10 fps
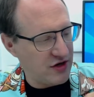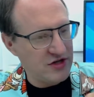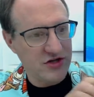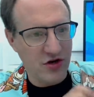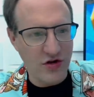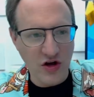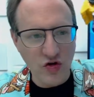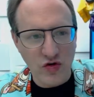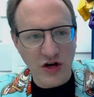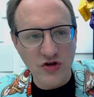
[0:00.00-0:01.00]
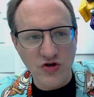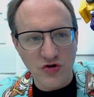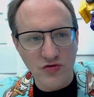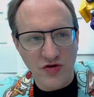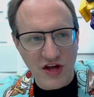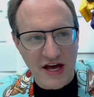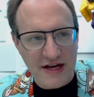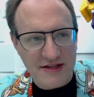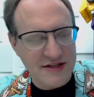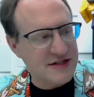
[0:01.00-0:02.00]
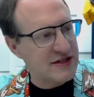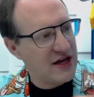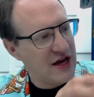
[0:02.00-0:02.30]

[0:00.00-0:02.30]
it so that you can do this